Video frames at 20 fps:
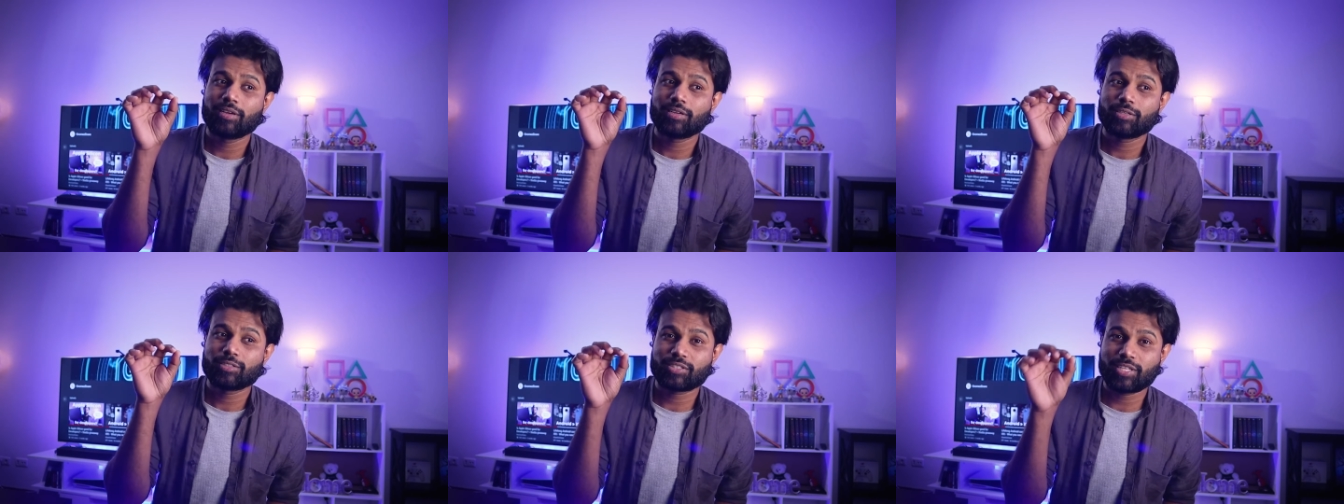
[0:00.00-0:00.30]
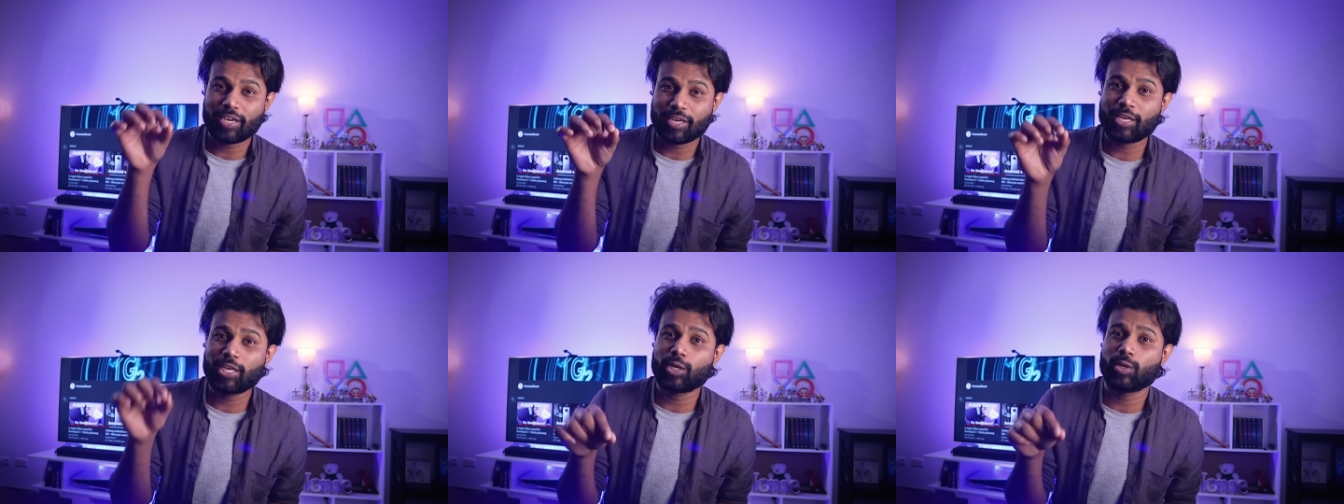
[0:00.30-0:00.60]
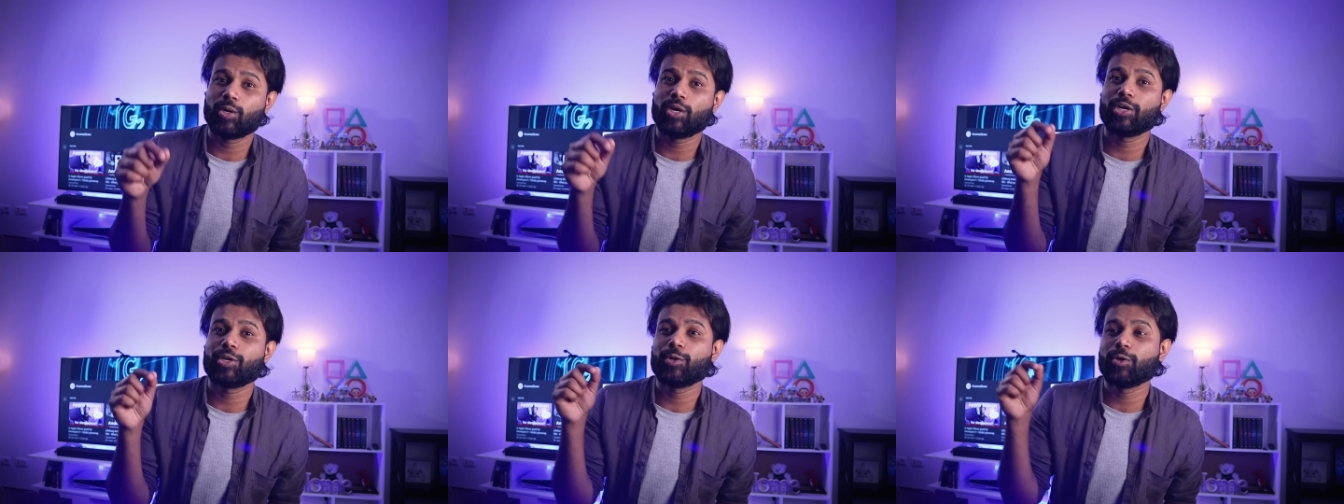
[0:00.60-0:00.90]

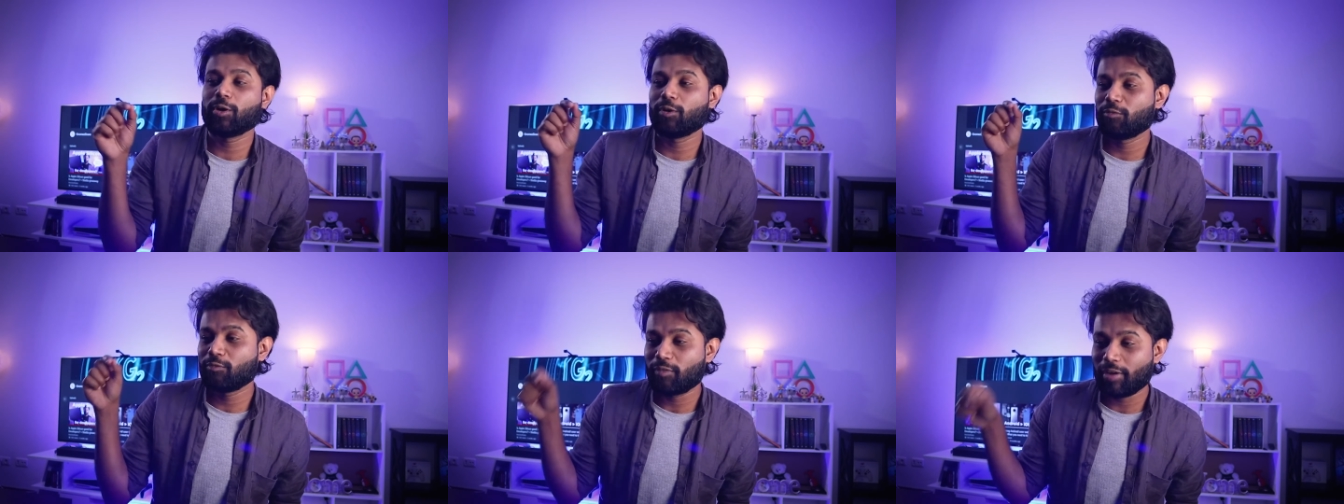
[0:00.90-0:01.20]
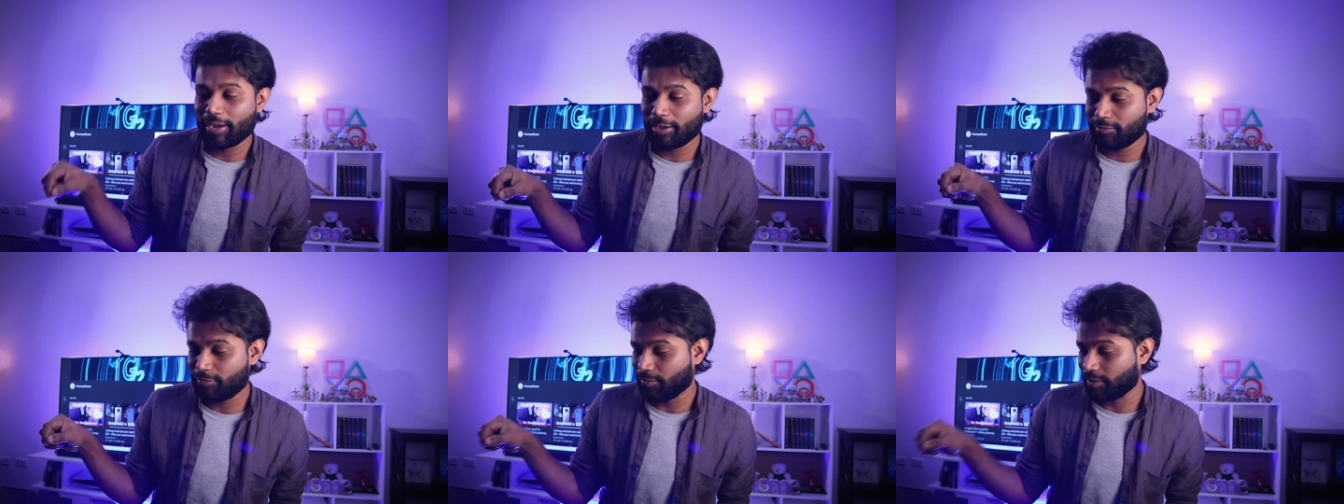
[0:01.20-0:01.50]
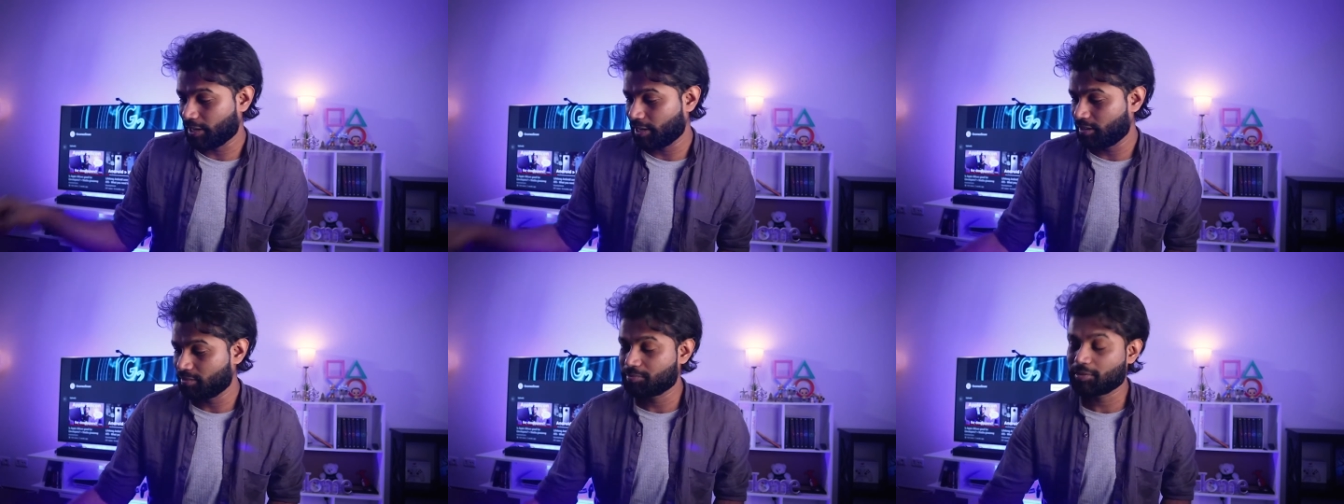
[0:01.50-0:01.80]
secure your
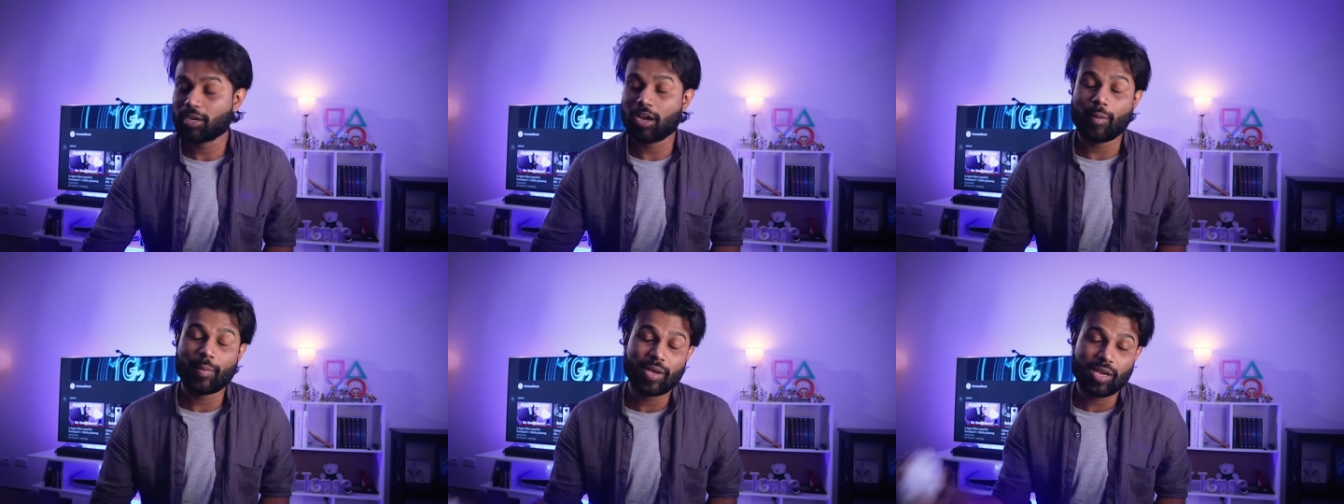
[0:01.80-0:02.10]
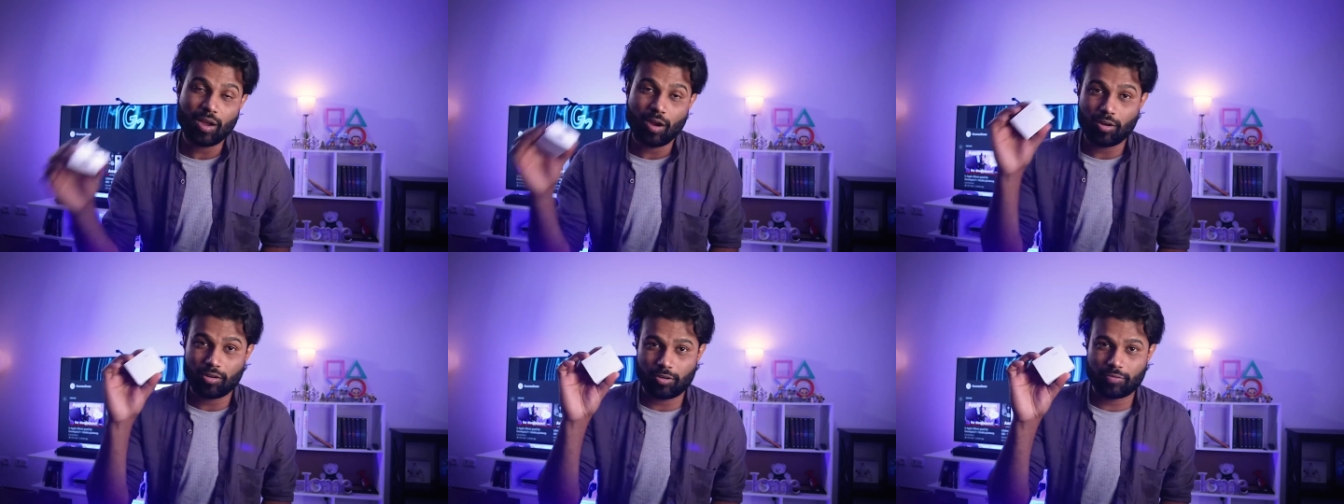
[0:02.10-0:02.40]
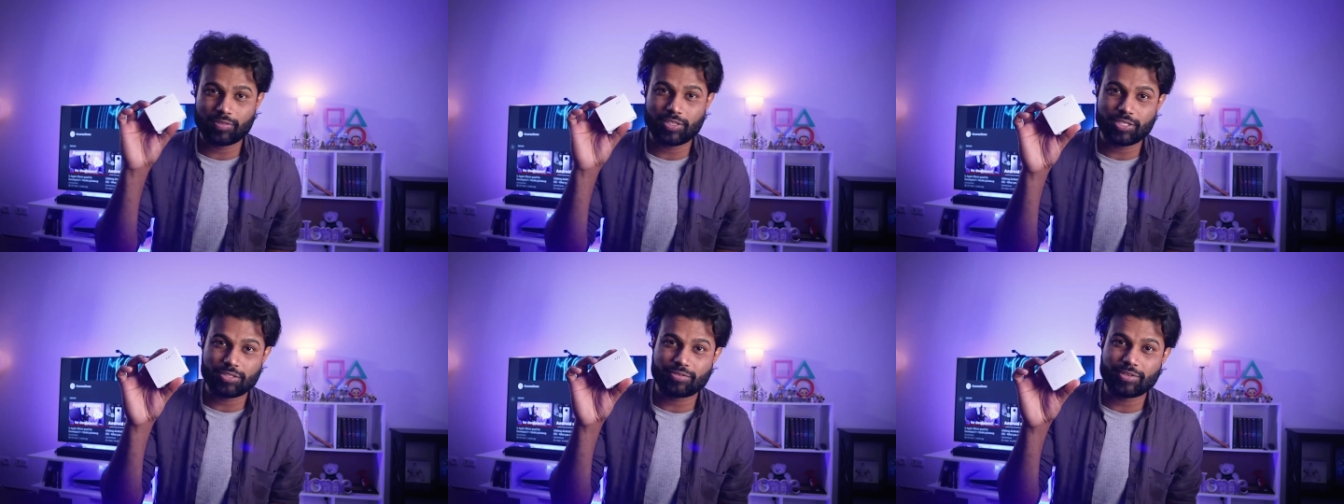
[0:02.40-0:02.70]
Wi-Fi coming out
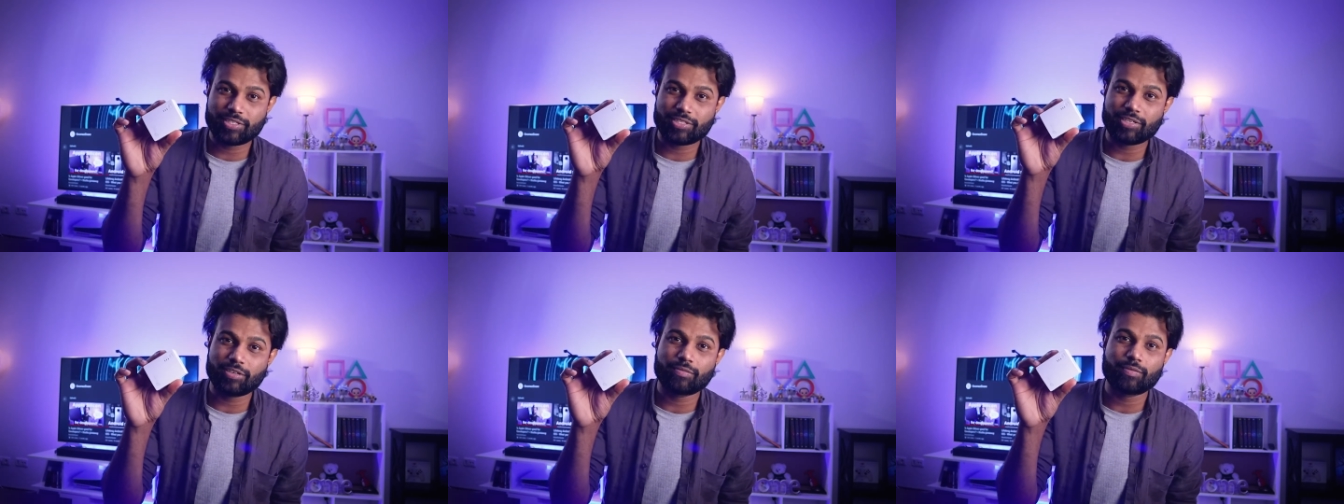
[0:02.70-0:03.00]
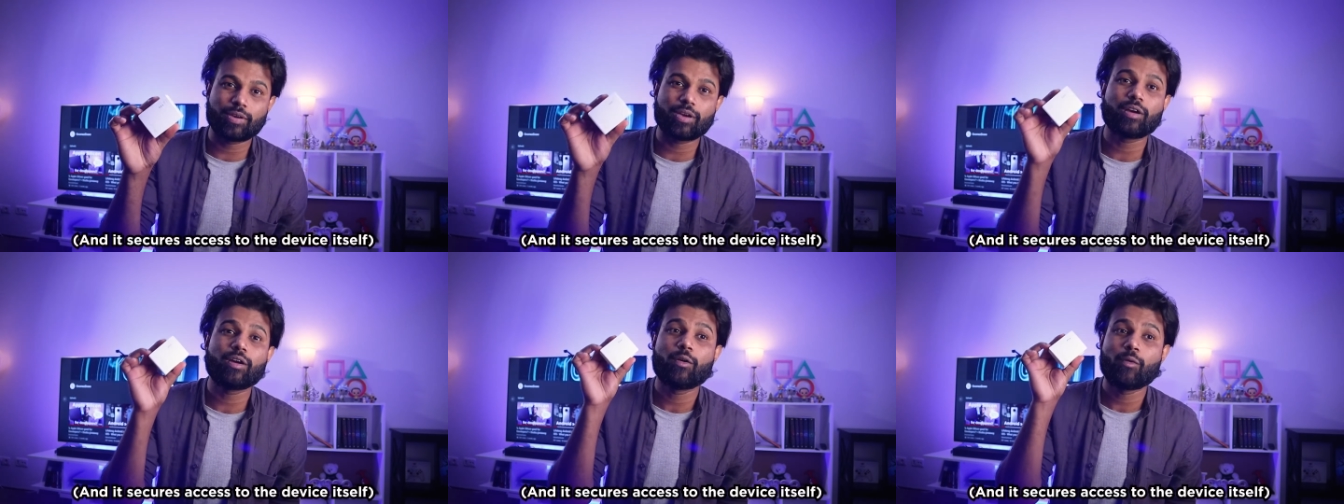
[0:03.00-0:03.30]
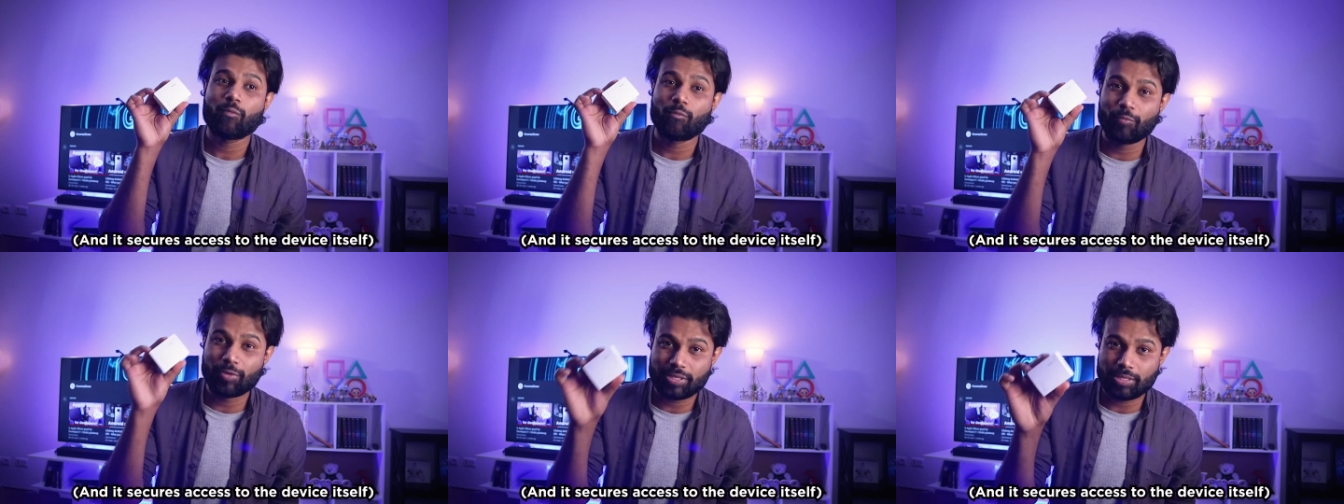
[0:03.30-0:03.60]
of this receiver
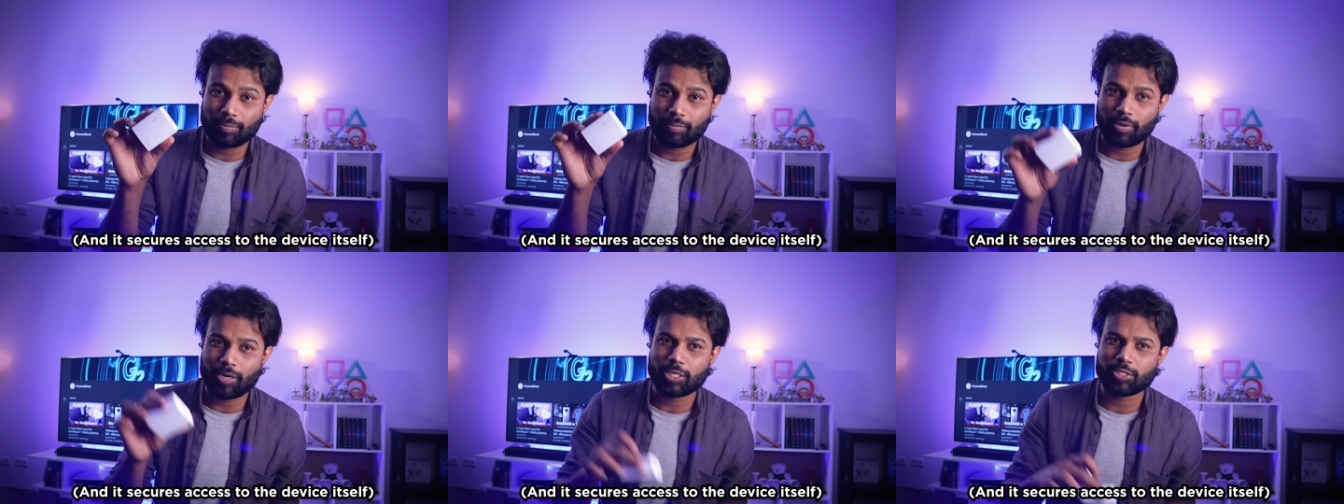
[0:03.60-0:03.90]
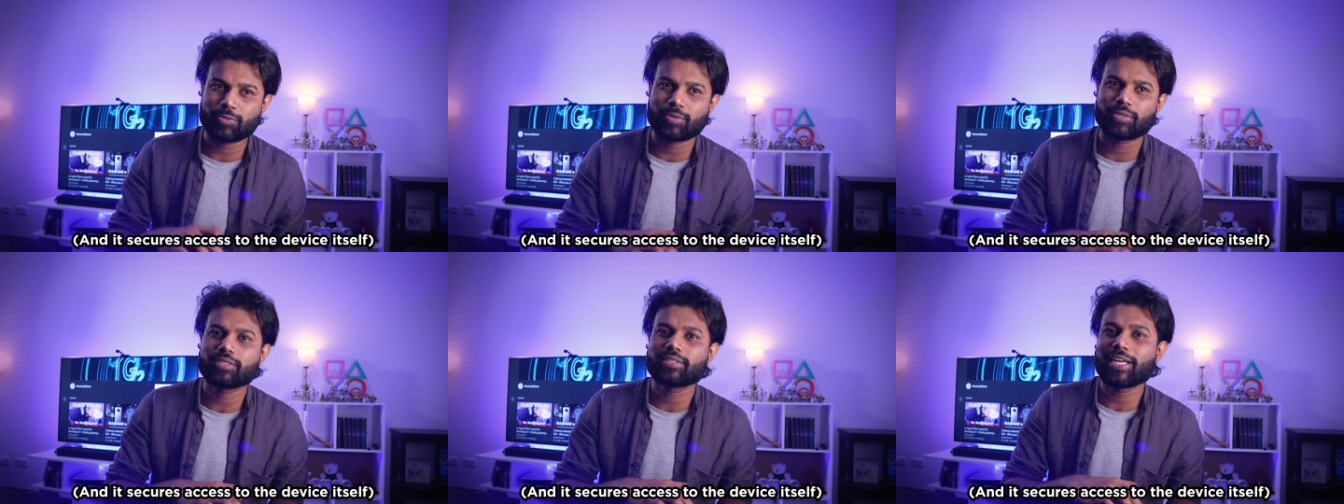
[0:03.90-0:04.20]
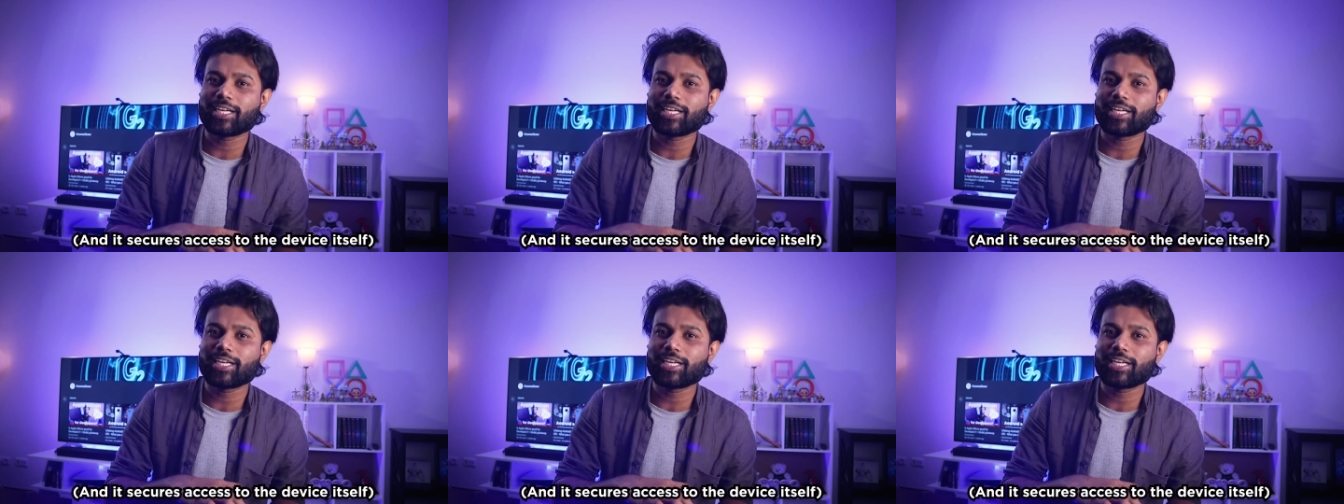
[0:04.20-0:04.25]
with a password.